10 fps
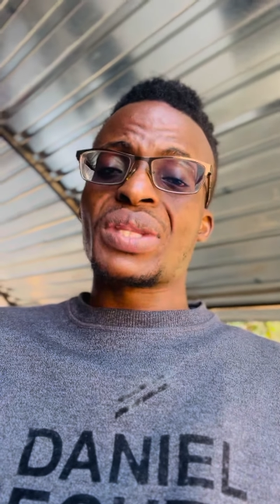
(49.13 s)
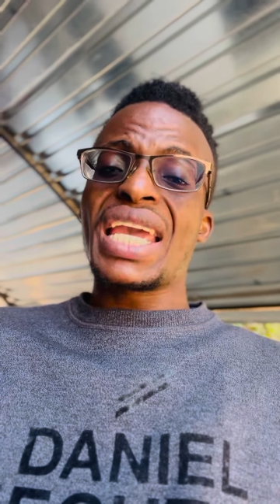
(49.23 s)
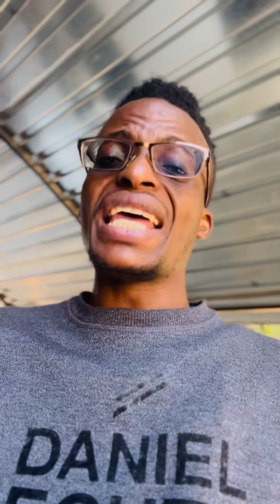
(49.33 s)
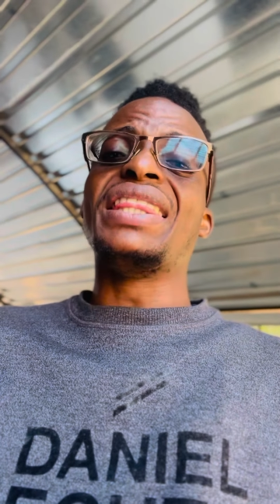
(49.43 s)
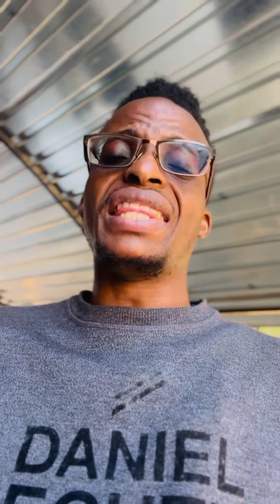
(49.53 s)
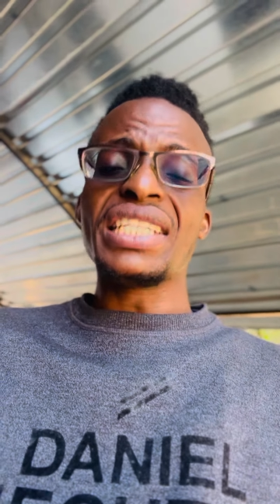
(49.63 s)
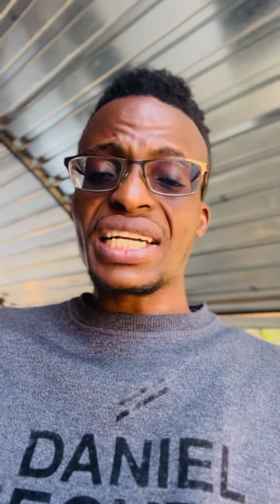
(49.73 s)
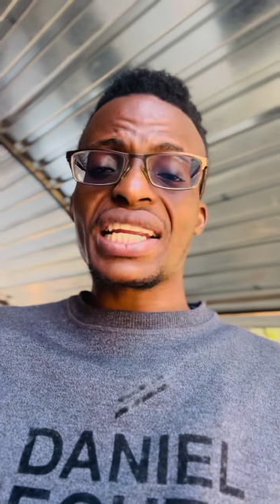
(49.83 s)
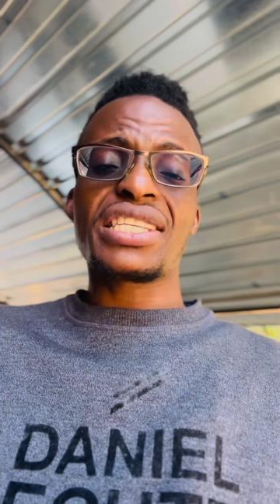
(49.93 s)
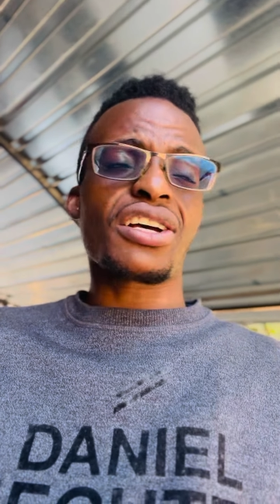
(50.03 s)
A
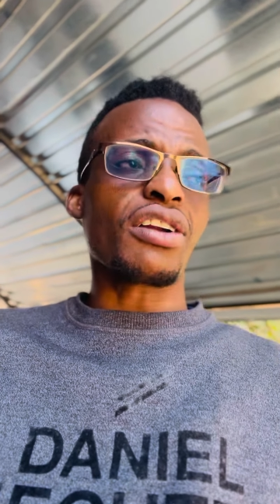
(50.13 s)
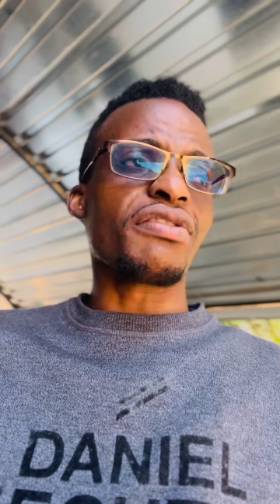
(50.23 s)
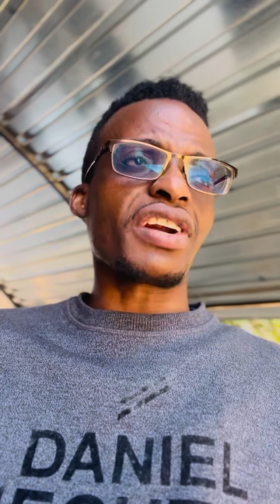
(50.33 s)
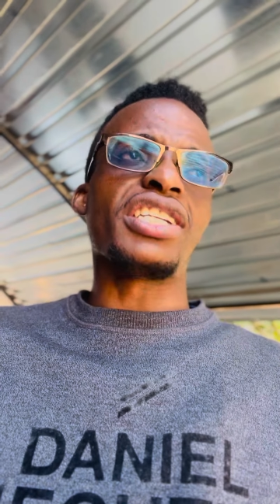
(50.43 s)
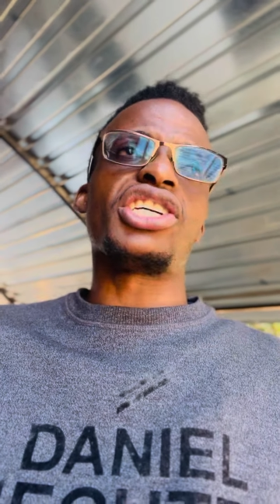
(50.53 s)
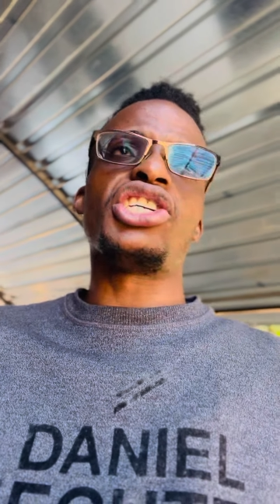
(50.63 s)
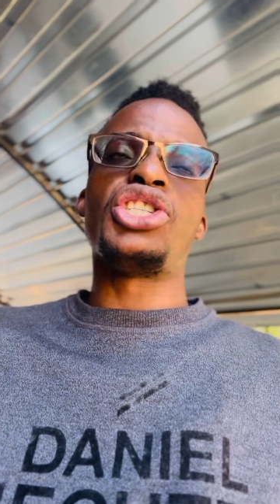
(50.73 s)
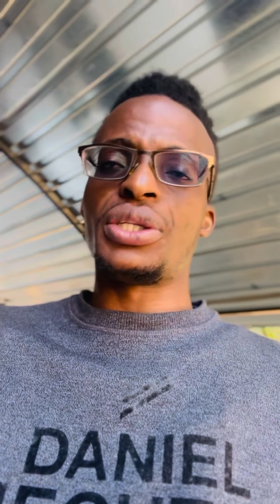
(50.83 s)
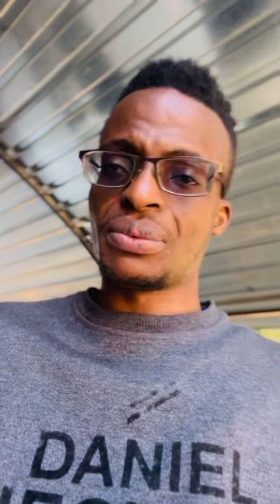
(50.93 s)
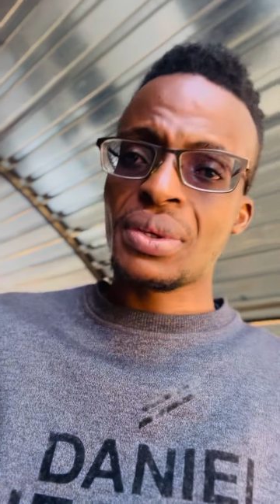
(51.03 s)
dangerous confrontation.